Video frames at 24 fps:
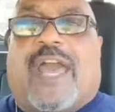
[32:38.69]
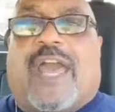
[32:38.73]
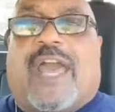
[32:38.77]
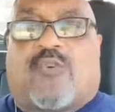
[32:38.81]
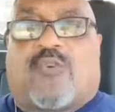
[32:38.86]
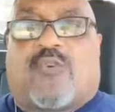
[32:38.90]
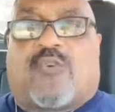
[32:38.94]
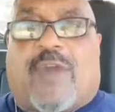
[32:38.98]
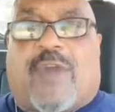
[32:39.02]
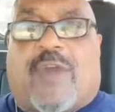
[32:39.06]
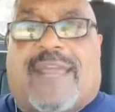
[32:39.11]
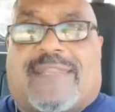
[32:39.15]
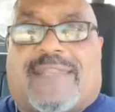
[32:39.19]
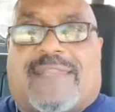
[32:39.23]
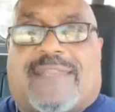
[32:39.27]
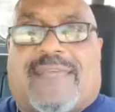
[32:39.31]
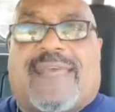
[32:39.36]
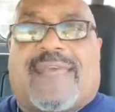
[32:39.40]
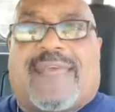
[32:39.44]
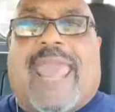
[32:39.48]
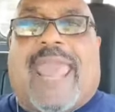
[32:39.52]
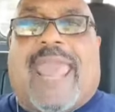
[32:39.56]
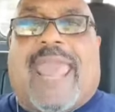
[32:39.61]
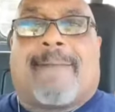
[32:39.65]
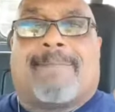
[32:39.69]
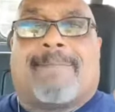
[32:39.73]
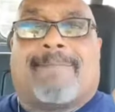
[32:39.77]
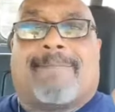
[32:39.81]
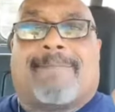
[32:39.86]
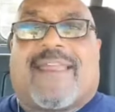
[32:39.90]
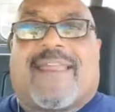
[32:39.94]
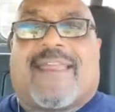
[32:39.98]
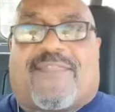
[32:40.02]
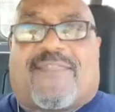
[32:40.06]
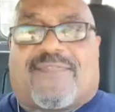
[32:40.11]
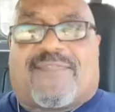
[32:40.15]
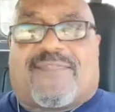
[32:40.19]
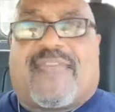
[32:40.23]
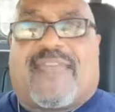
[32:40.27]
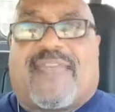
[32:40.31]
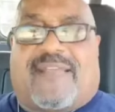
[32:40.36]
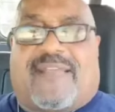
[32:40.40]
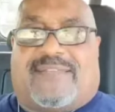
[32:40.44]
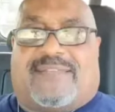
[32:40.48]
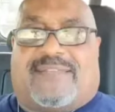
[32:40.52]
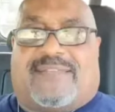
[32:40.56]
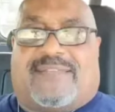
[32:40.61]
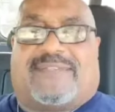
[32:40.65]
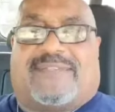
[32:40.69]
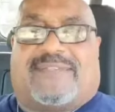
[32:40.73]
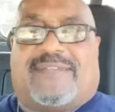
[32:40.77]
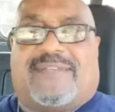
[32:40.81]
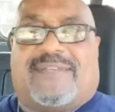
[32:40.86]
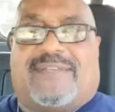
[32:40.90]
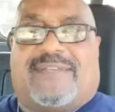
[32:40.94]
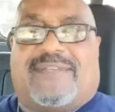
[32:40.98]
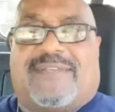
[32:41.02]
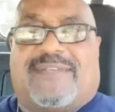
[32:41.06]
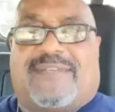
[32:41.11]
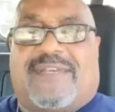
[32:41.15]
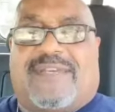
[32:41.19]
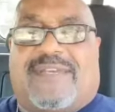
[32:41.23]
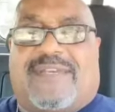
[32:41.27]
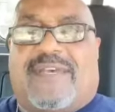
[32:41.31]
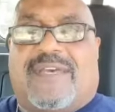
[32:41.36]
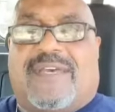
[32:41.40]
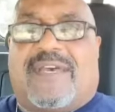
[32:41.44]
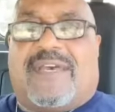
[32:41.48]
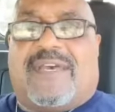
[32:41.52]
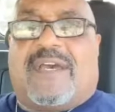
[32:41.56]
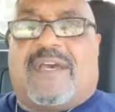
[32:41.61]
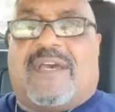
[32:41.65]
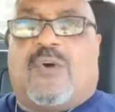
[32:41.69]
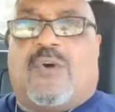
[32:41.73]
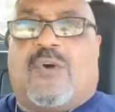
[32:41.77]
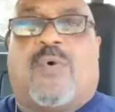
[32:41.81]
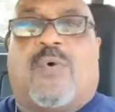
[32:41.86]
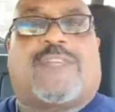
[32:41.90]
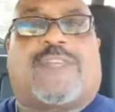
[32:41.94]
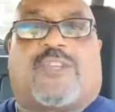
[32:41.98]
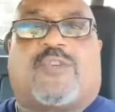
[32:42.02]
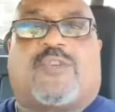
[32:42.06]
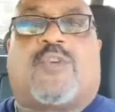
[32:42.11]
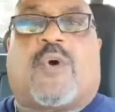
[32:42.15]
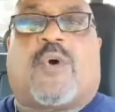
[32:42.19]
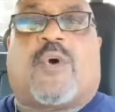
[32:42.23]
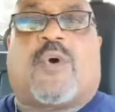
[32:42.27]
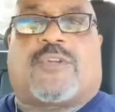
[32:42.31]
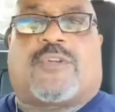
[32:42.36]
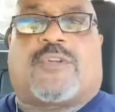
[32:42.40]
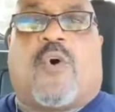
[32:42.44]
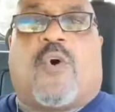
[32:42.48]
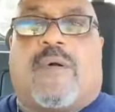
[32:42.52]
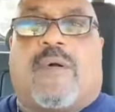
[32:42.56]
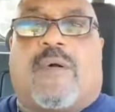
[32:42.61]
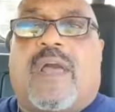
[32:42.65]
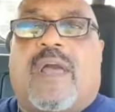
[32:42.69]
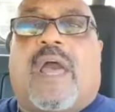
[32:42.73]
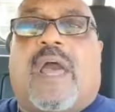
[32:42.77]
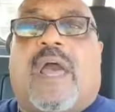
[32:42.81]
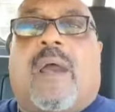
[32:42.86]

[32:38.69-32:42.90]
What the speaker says: great and mighty things which you don't know.